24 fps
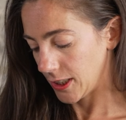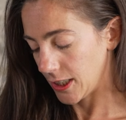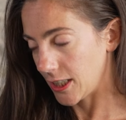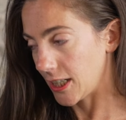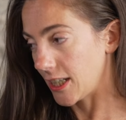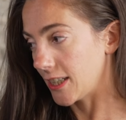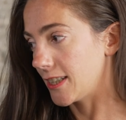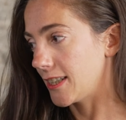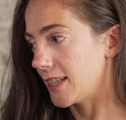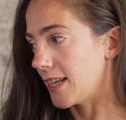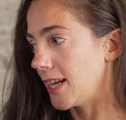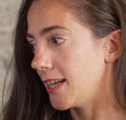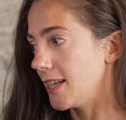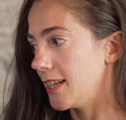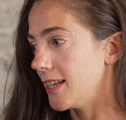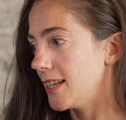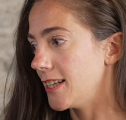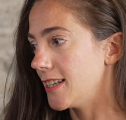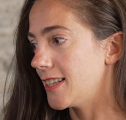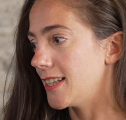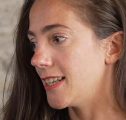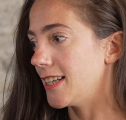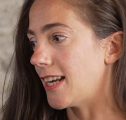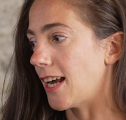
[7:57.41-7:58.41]
Let's say
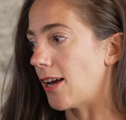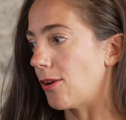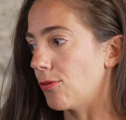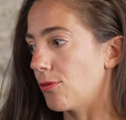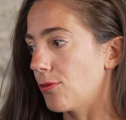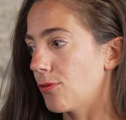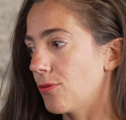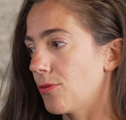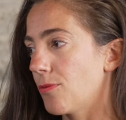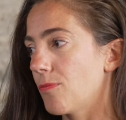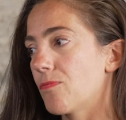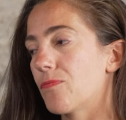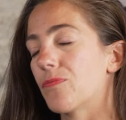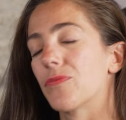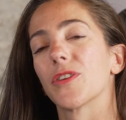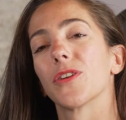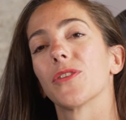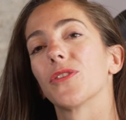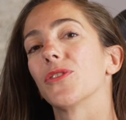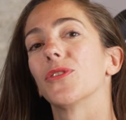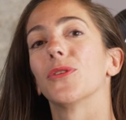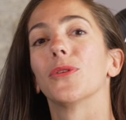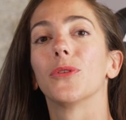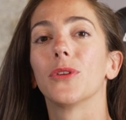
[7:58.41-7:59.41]
it's enough.
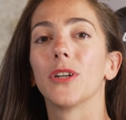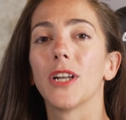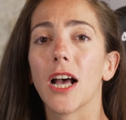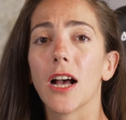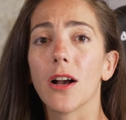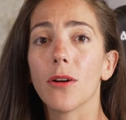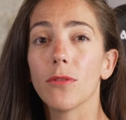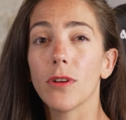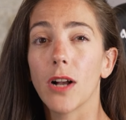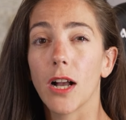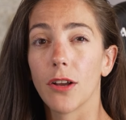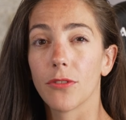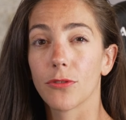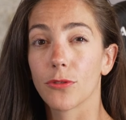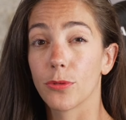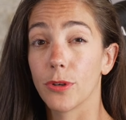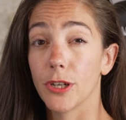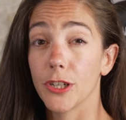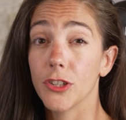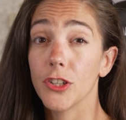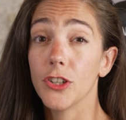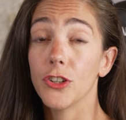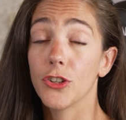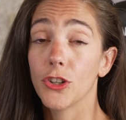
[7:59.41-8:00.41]
So now I've
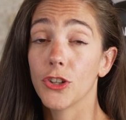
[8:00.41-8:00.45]
created